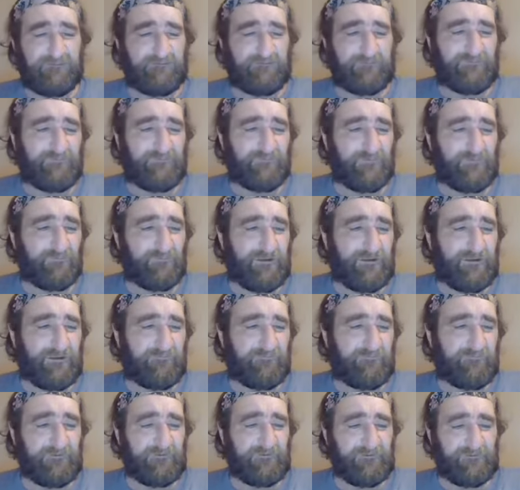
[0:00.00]
so many
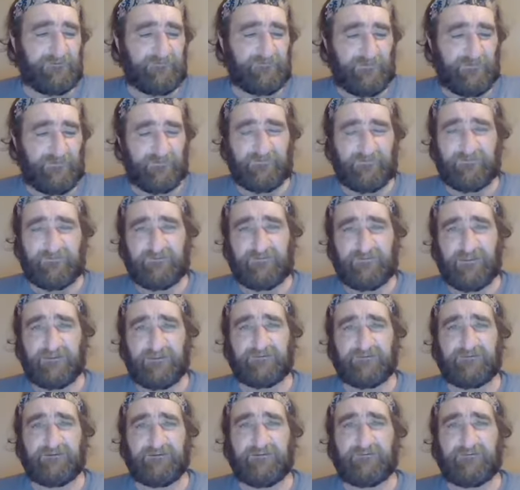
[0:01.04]
things on the
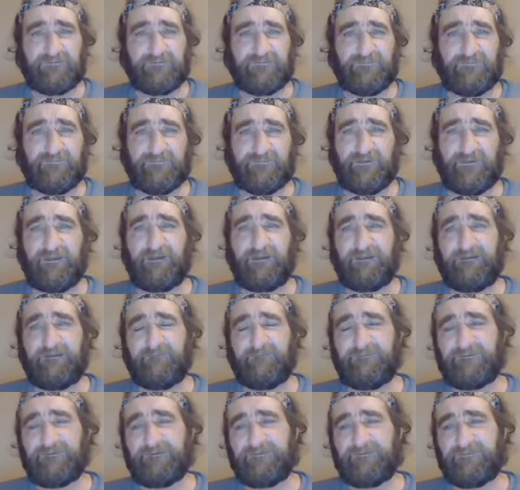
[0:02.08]
technical side of
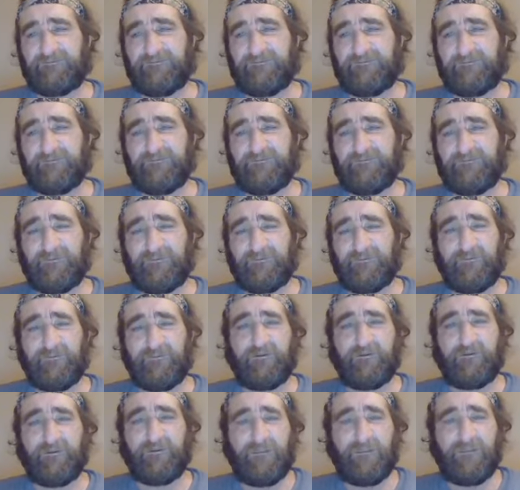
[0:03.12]
it. It's just
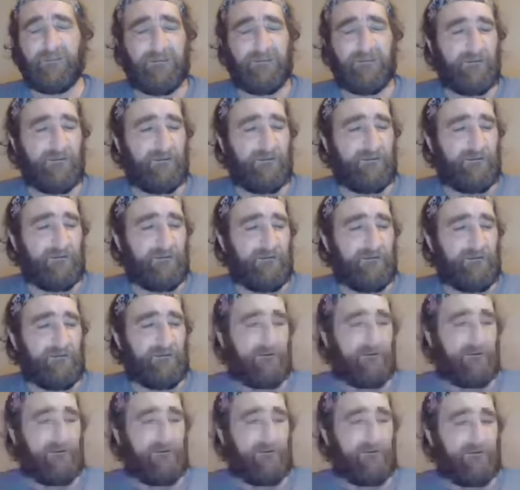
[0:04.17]
so,
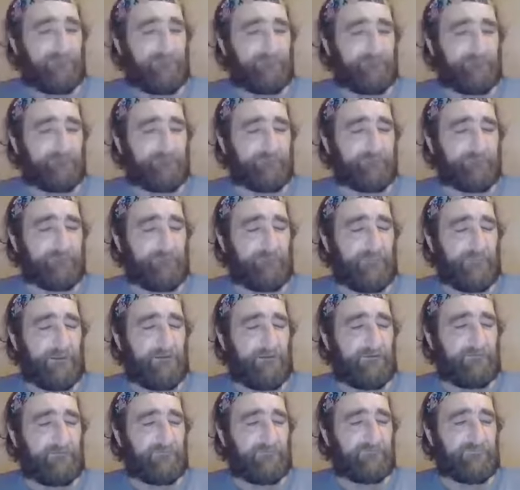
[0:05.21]
I
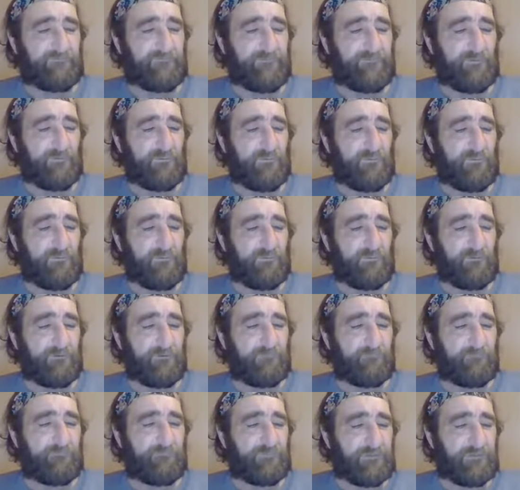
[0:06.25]
am so
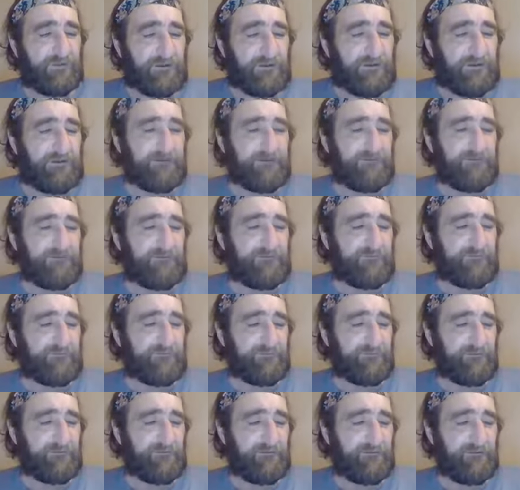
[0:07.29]

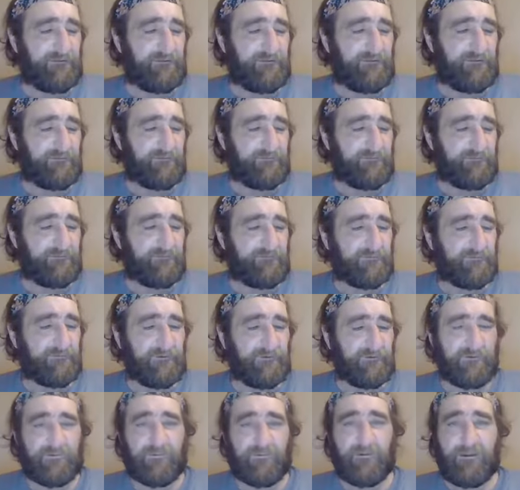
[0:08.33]
pleased and
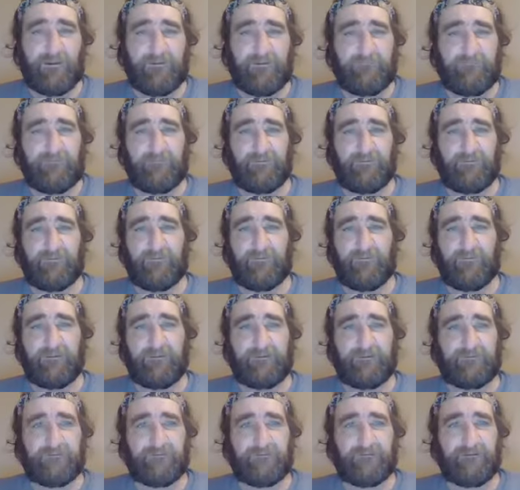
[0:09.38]
grateful
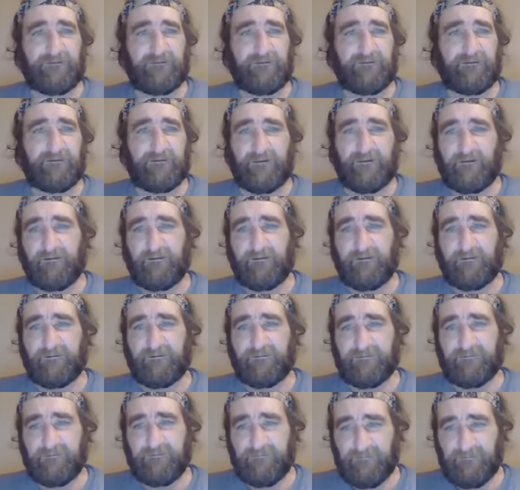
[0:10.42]
that Garnet
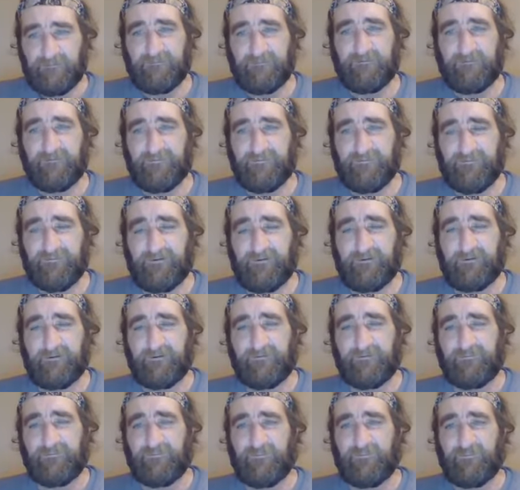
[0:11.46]
is
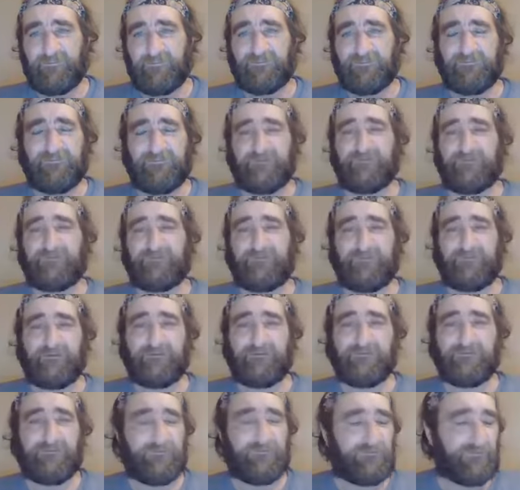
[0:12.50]
here to assist
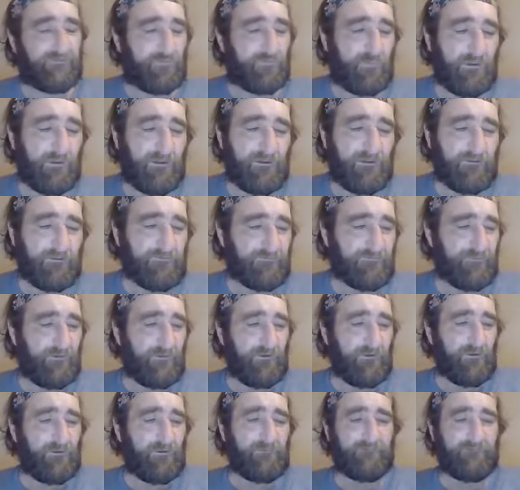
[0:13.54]
us, as well as
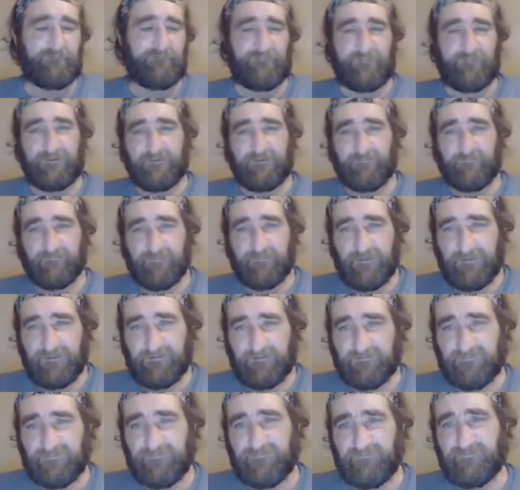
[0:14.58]
all of the
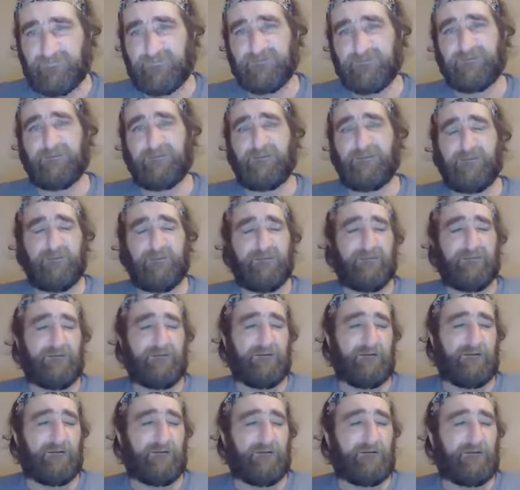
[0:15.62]
amends
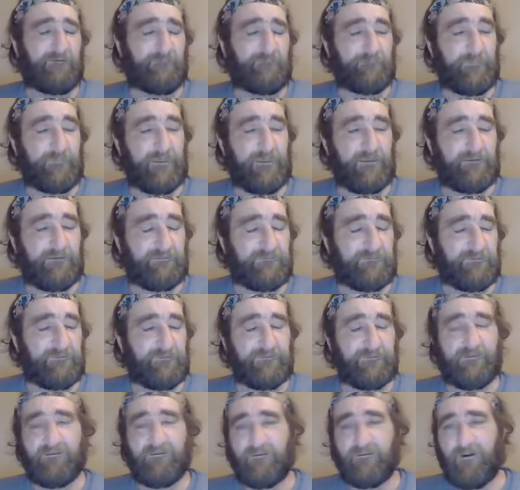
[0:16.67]
and, you
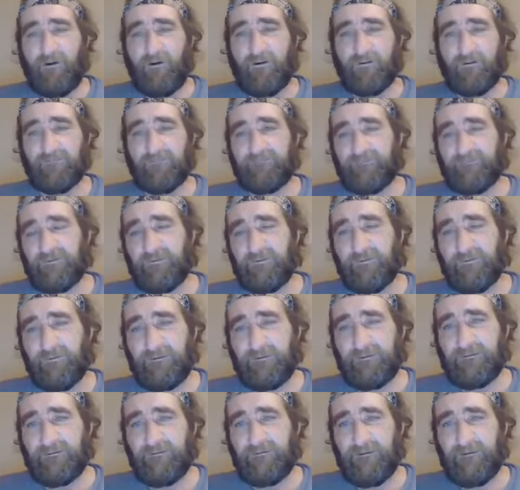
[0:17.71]
know, all of you
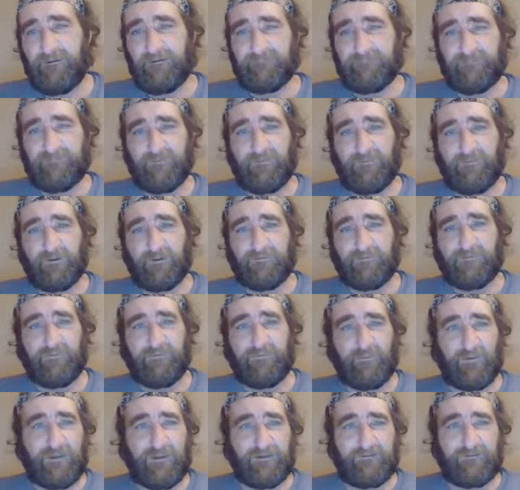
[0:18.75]
and everyone
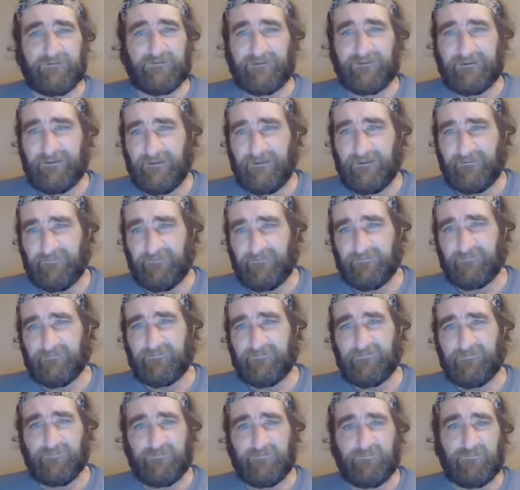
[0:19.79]
joining together
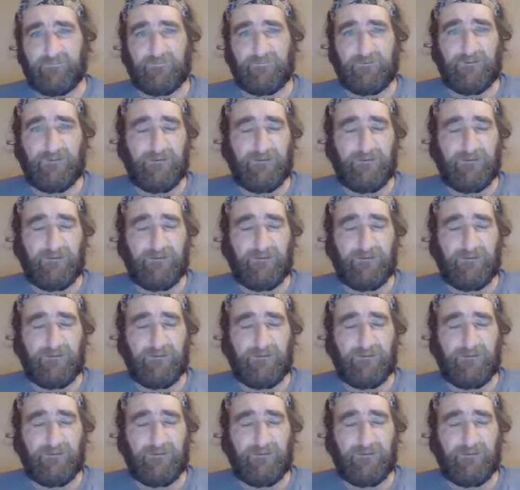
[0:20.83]
to